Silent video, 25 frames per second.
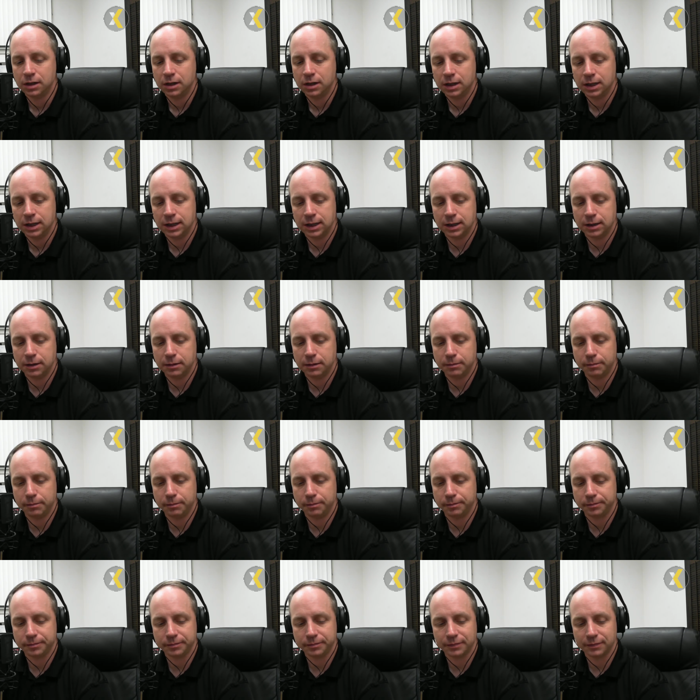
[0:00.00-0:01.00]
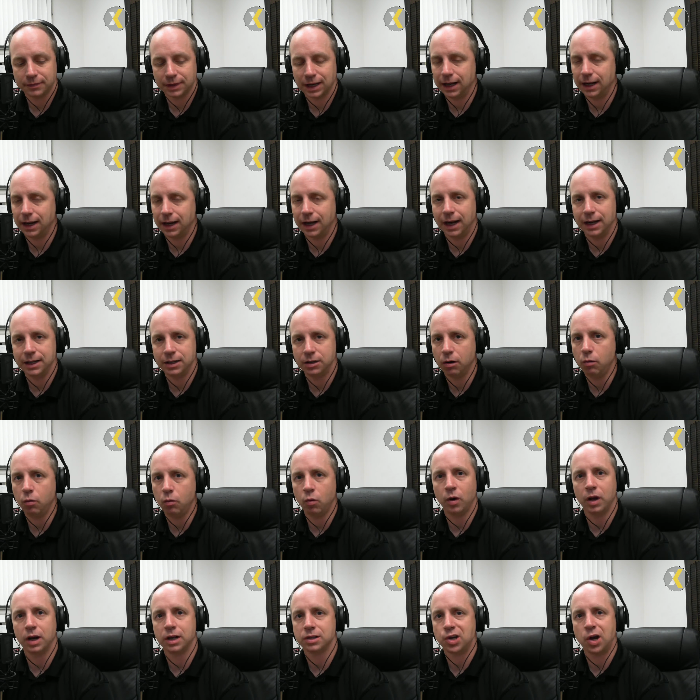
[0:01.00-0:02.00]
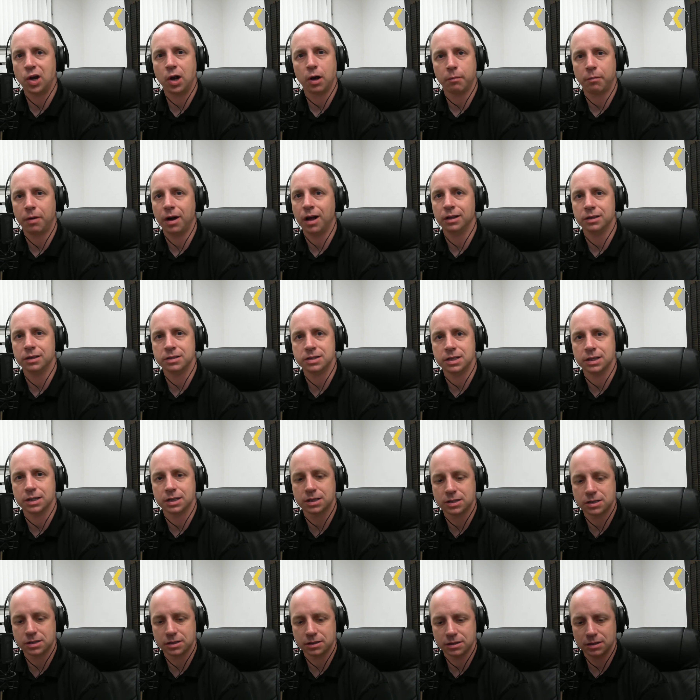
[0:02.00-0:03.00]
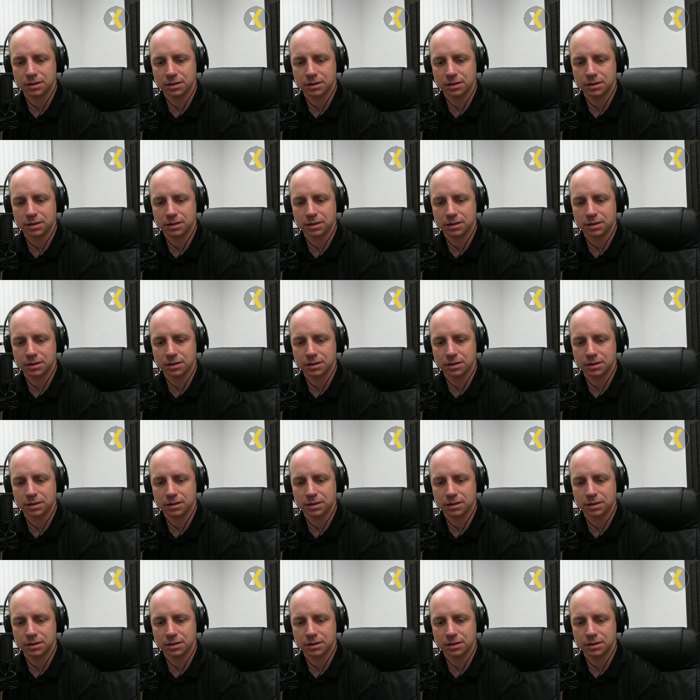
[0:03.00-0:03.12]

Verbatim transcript: um, I don't want to talk politics.